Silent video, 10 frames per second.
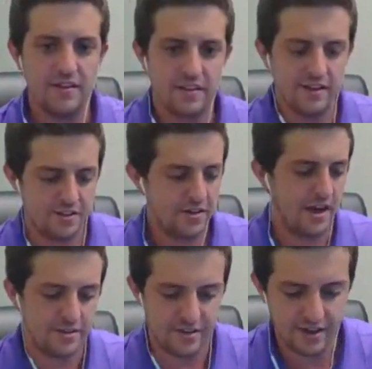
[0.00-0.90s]
Unless
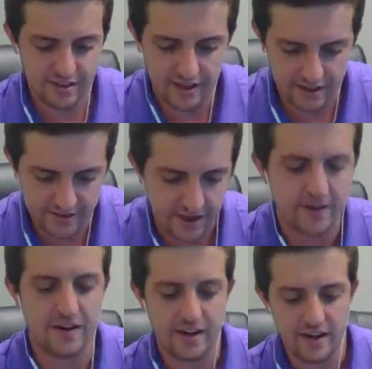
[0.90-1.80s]
you guys are getting
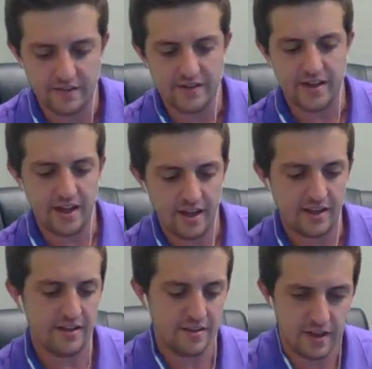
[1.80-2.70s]
interrogated every
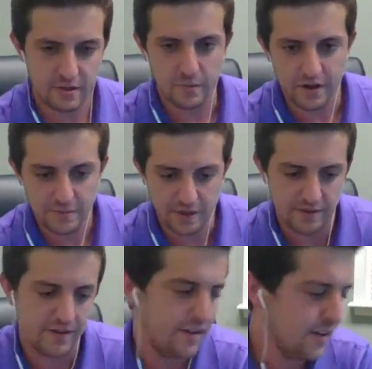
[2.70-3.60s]
day and you got to worry
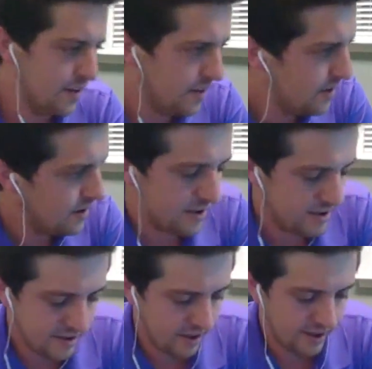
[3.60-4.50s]
about,
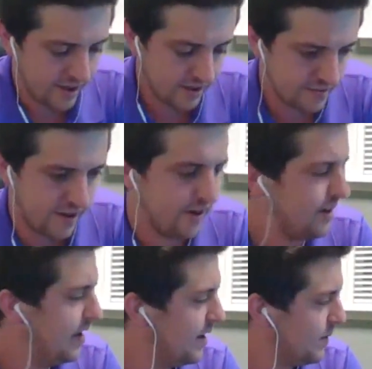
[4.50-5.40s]
you're fine.